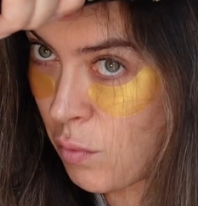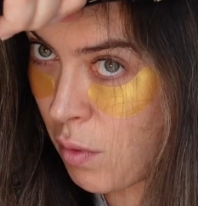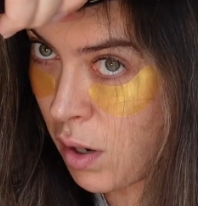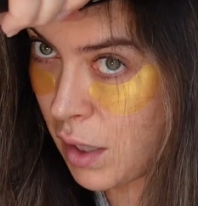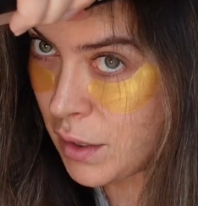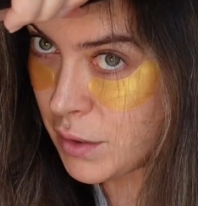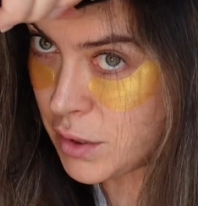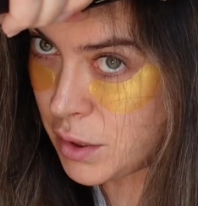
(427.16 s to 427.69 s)

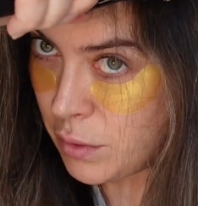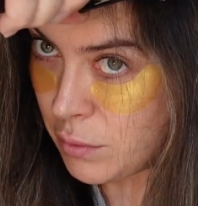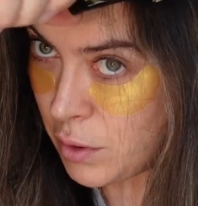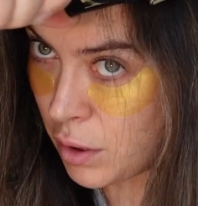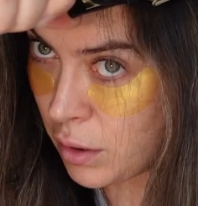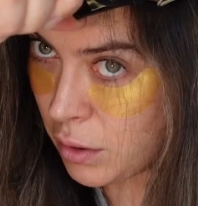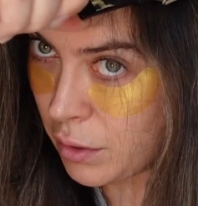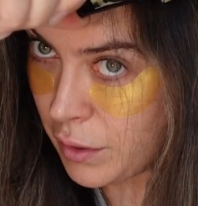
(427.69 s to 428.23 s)
want to
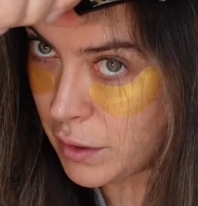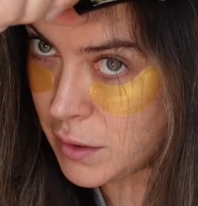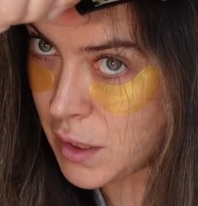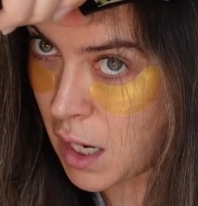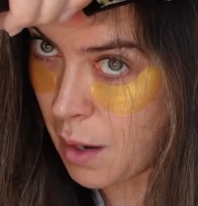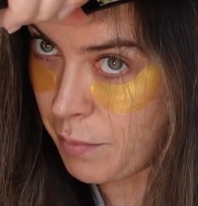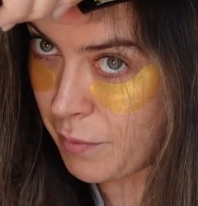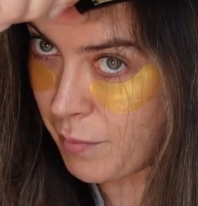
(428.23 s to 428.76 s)
curl the
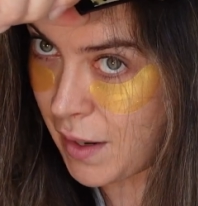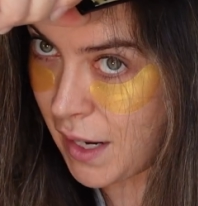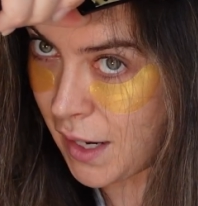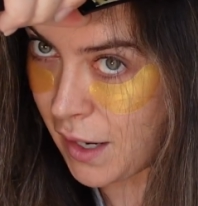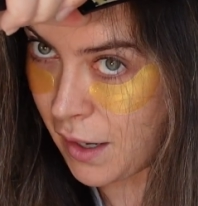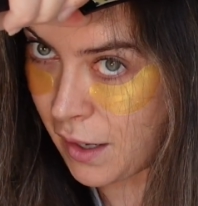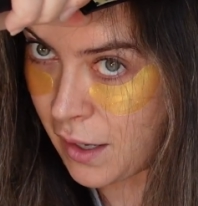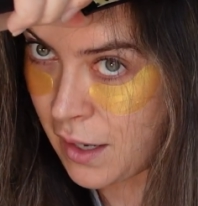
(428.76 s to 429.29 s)
top of my
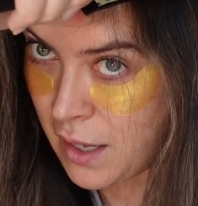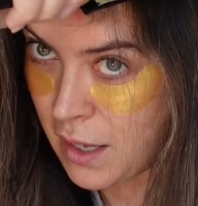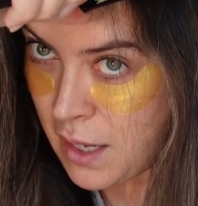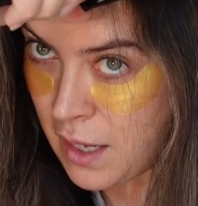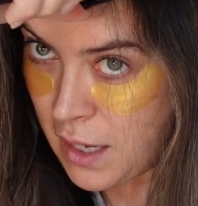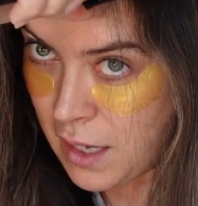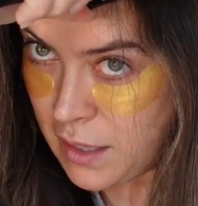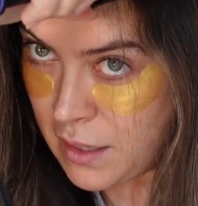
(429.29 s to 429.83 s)
hair,
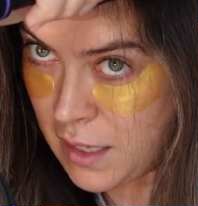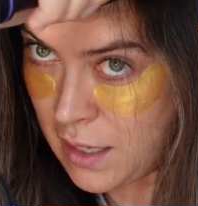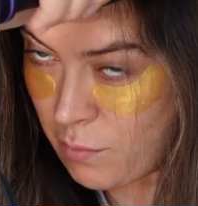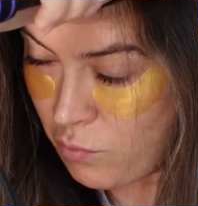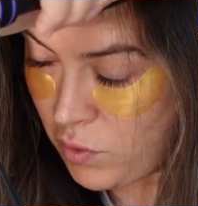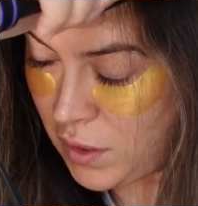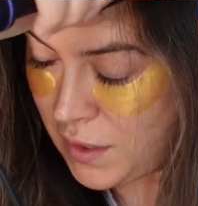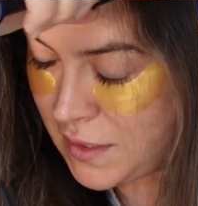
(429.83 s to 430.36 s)
and then
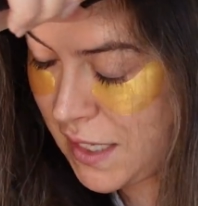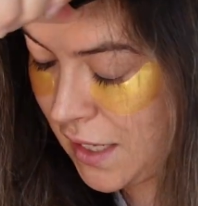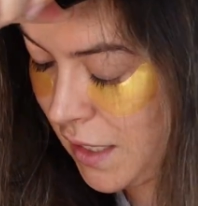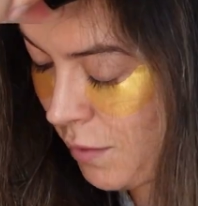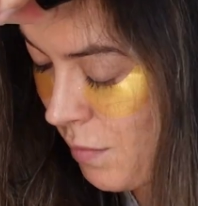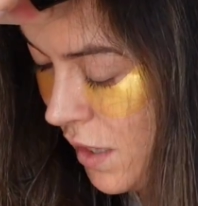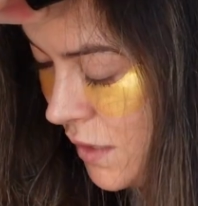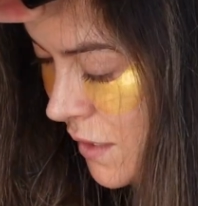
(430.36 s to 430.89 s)
I'm really taking my